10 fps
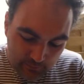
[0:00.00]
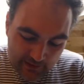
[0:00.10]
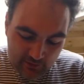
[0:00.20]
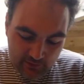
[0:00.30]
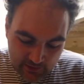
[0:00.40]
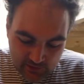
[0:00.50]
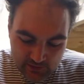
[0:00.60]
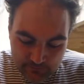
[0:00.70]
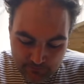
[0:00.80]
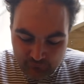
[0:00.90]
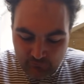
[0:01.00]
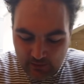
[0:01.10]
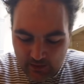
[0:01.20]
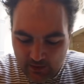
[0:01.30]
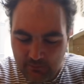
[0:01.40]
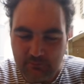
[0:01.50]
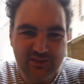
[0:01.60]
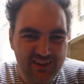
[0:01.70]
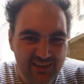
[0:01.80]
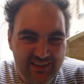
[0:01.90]
is better actually. I'm
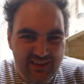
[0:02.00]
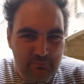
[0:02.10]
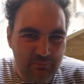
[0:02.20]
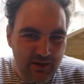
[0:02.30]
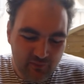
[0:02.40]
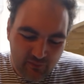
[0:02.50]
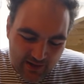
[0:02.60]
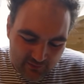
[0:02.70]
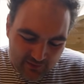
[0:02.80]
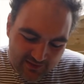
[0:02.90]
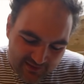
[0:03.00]
still not a big fan of the